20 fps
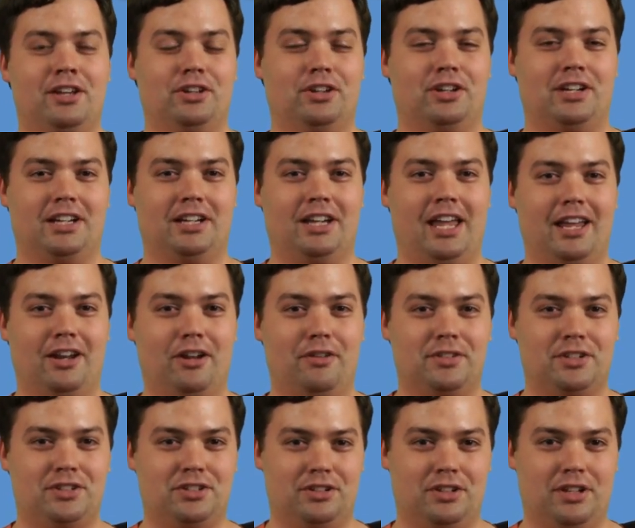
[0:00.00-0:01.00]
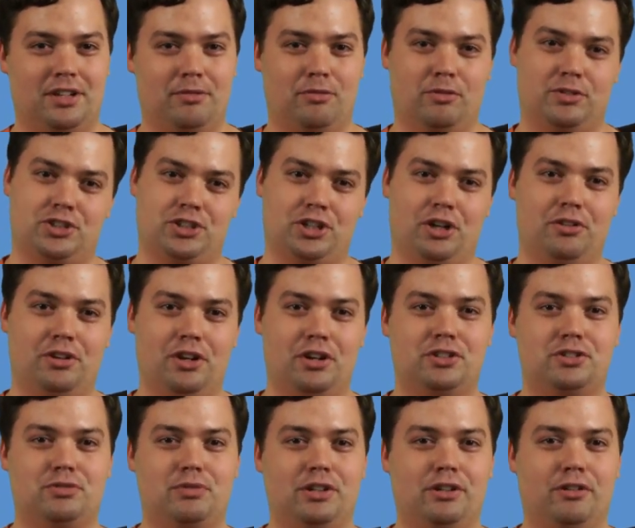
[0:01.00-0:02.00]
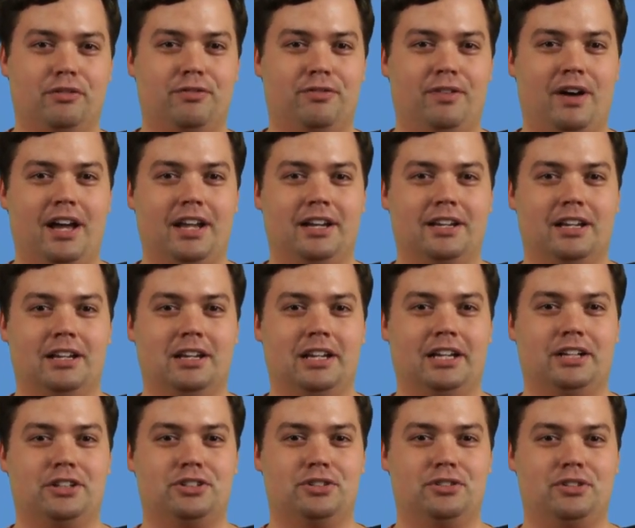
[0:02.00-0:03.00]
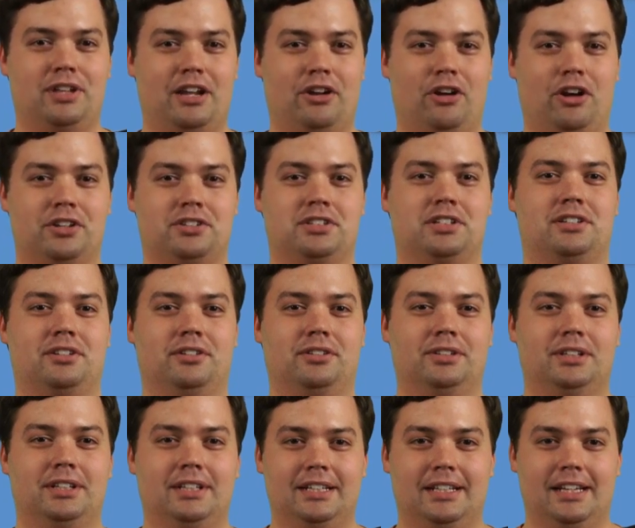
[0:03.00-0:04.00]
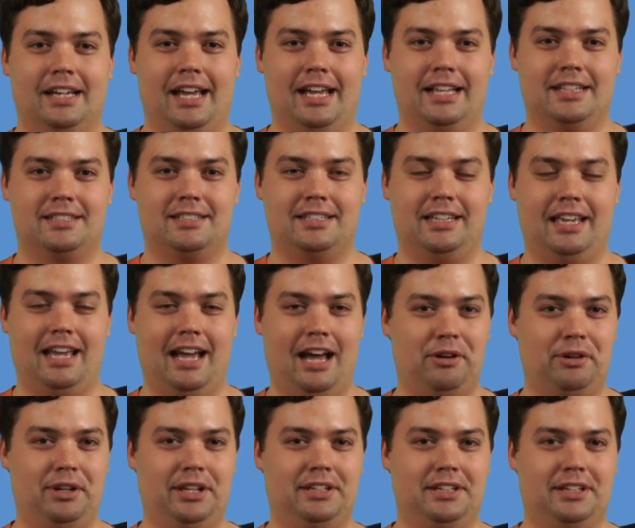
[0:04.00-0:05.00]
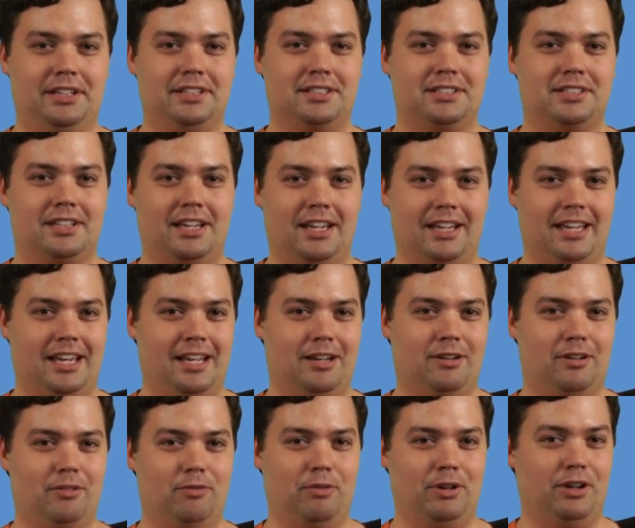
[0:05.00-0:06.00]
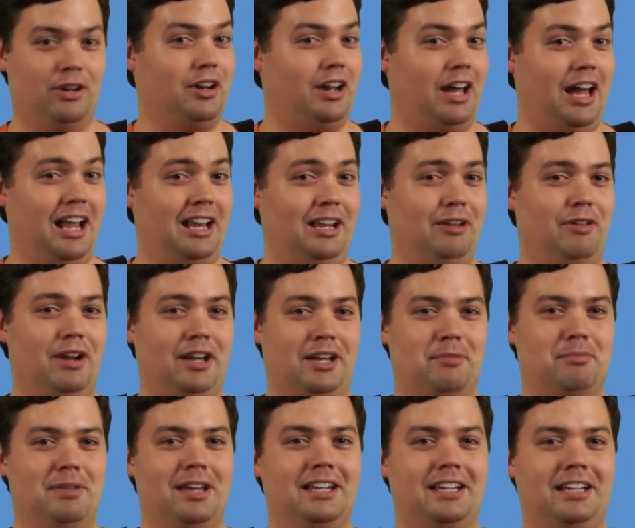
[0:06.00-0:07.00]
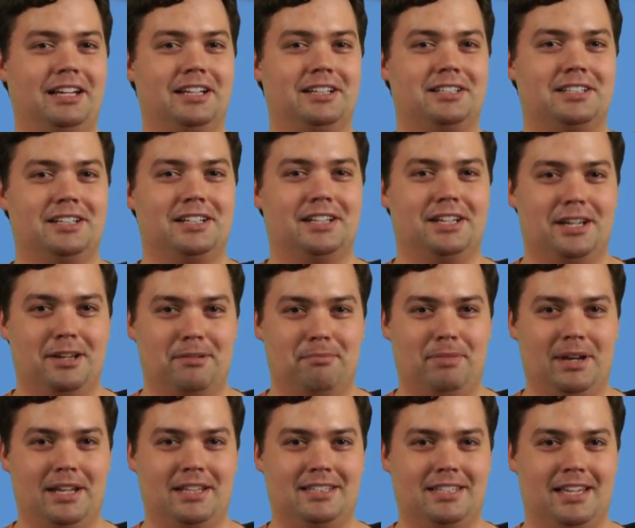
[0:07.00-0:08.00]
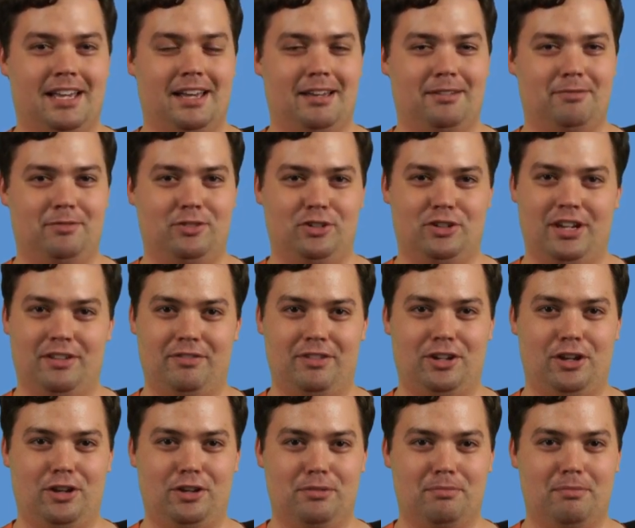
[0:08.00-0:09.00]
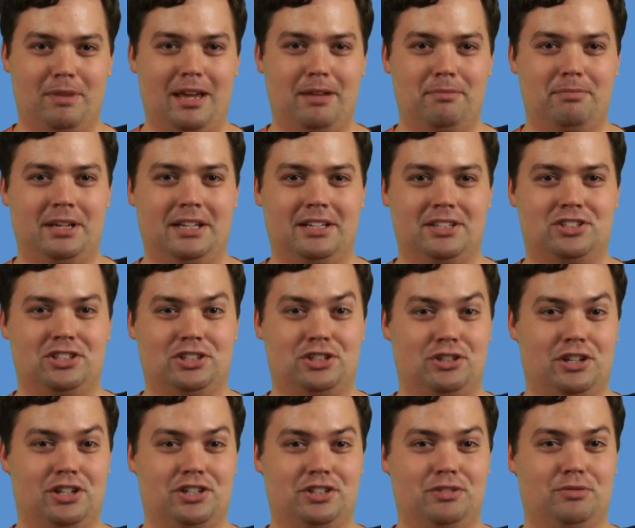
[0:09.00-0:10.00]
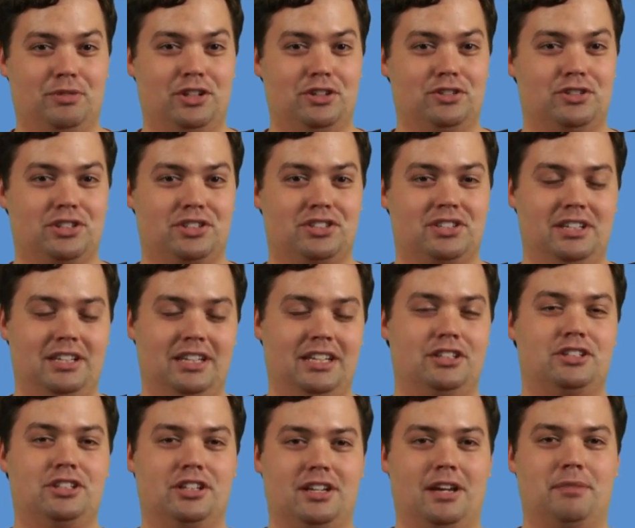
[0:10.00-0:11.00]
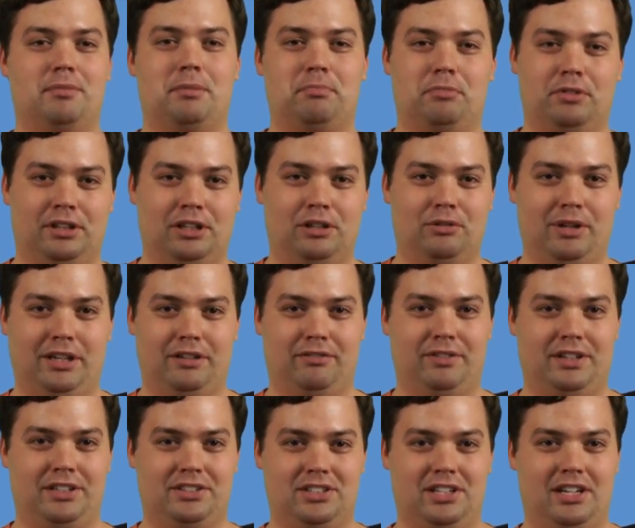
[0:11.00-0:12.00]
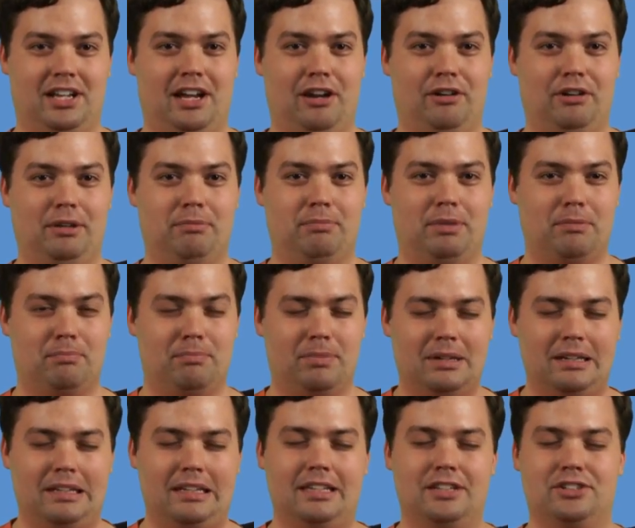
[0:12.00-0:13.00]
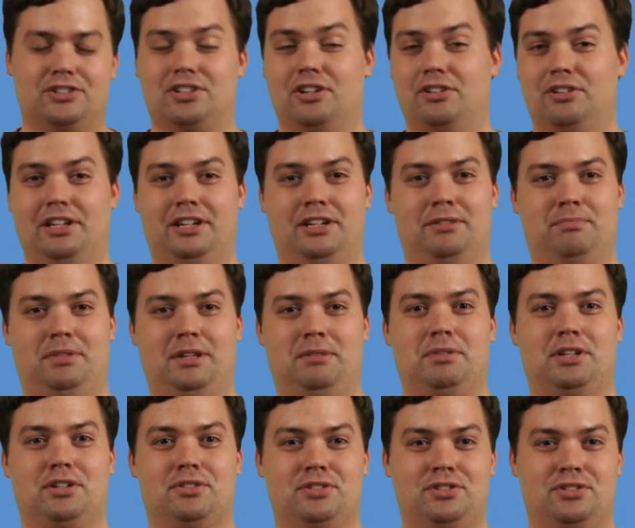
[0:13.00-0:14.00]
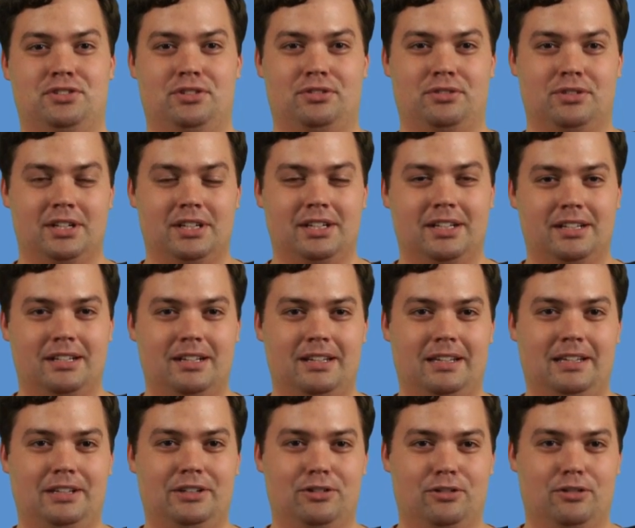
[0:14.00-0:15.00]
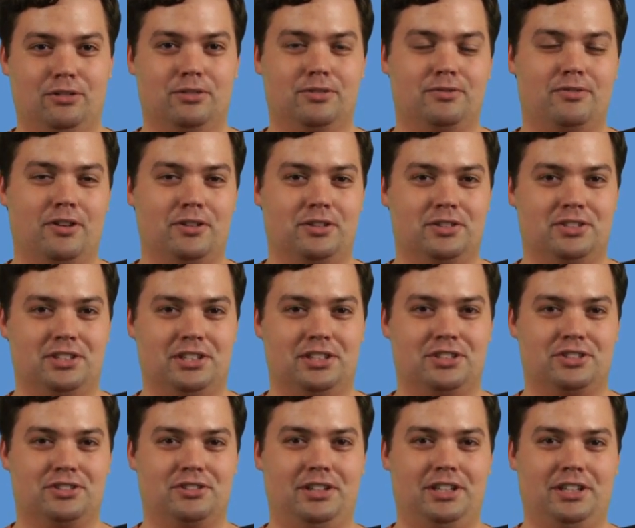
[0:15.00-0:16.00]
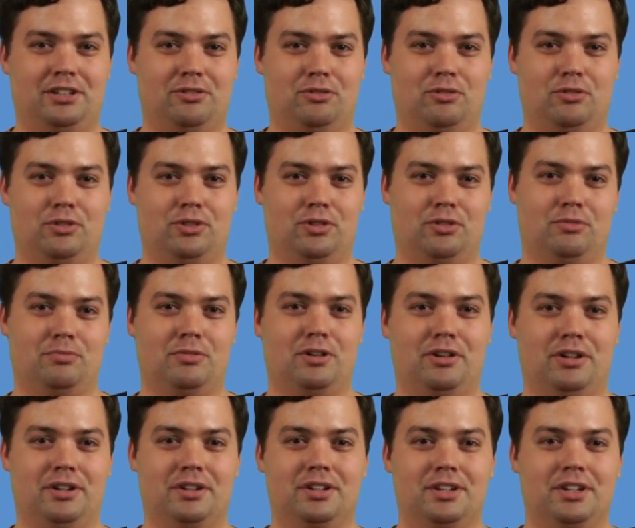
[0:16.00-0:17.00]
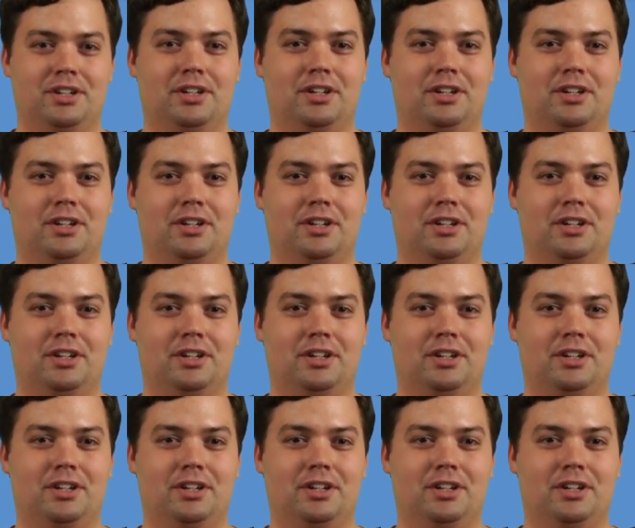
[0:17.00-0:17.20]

You can head over to the show notes where you'll find a link to that article and see how he did it. Again, we're not highly recommending it, but you never know. You may be in a situation where you just need to come up with a quick fix in a hurry. But please don't let it be because you cleaned your focusing screen or your mirror